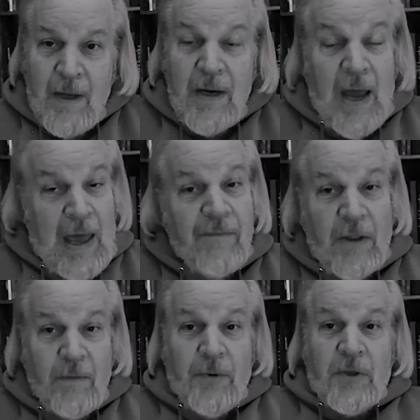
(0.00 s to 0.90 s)
Now, I have
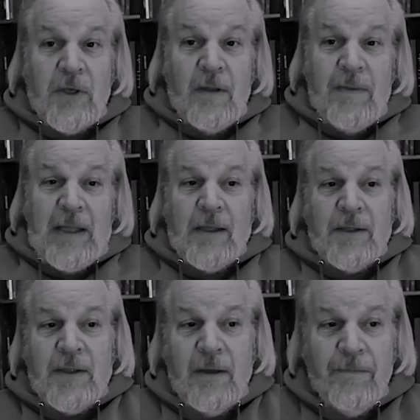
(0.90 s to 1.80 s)
other books on the
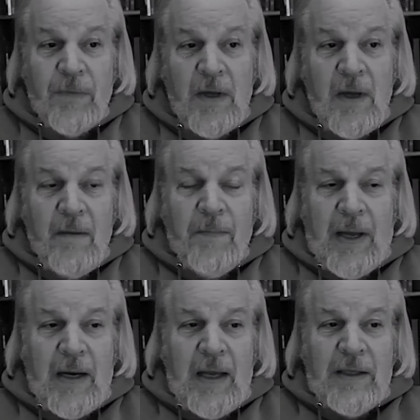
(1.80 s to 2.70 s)
Beatles,
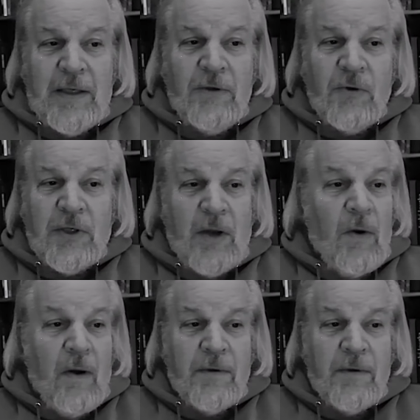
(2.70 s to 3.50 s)
but it's interesting.